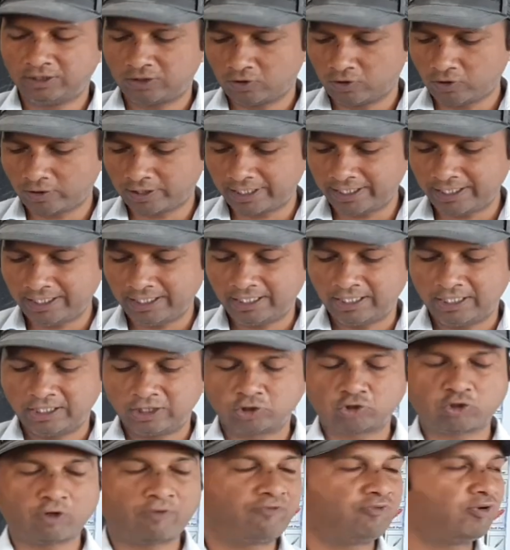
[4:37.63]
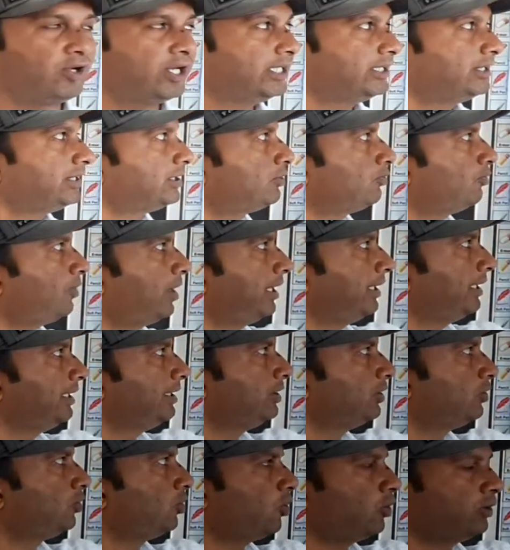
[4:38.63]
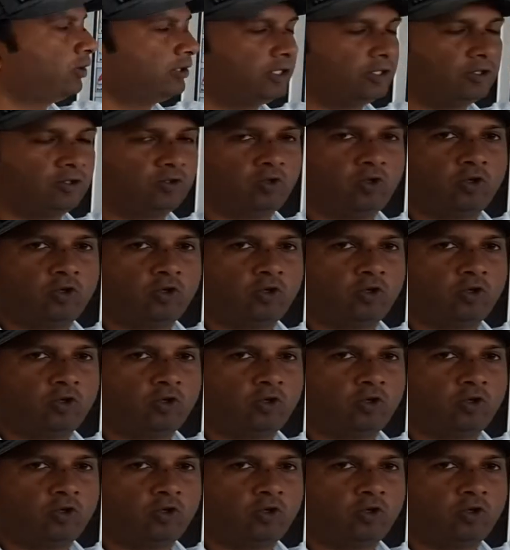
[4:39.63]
Okay. So first one is growth.